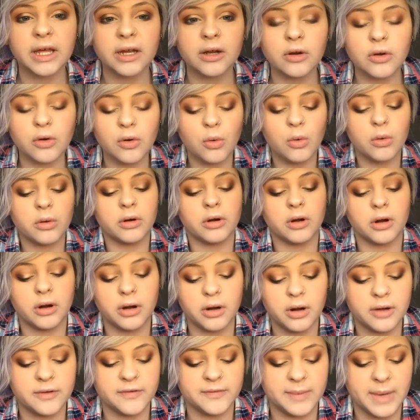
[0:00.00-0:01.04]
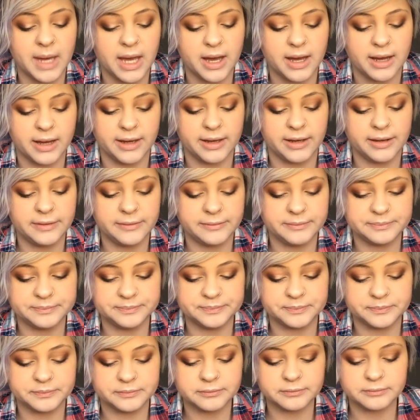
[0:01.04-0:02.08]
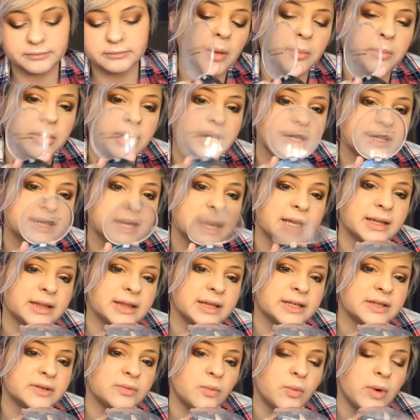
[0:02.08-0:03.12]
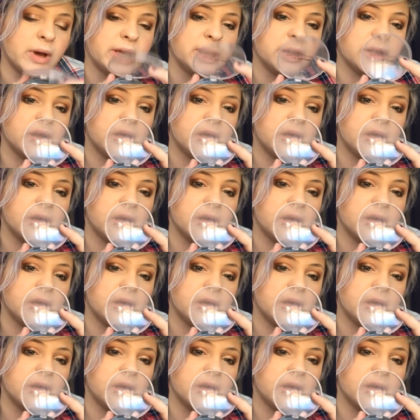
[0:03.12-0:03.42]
Inner corner of my eye, I'm going to take this white